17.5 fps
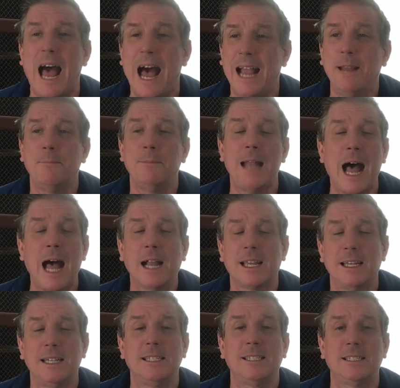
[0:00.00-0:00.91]
I am not
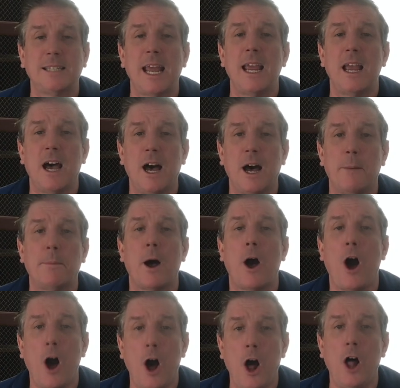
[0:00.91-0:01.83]
going to stay
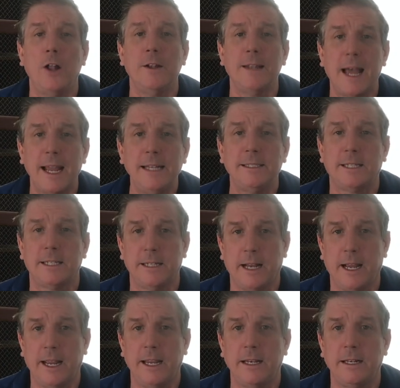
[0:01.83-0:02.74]
up all night
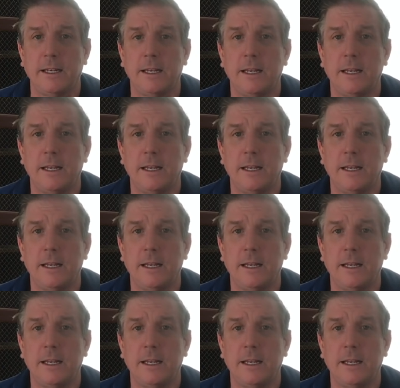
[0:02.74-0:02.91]
tonight